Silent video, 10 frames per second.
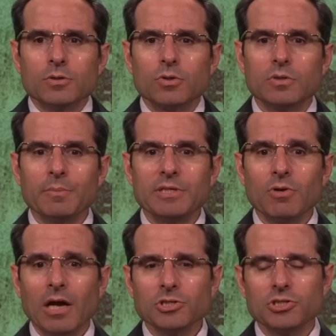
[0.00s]
So the
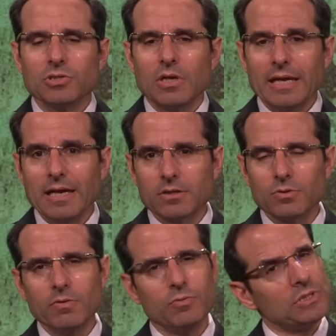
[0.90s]
Midrash
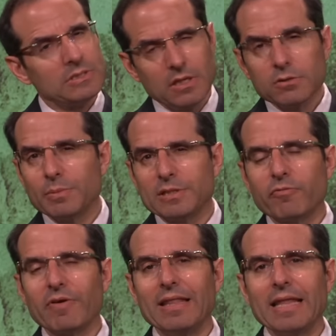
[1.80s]
Lekachtov, which is a little bit
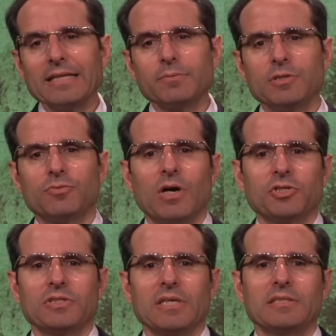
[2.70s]
of a late
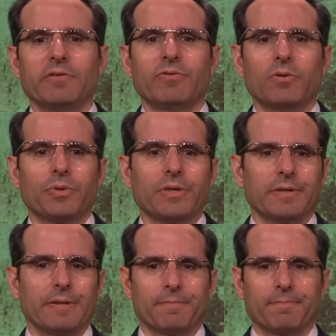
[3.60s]
Midrash, says the following.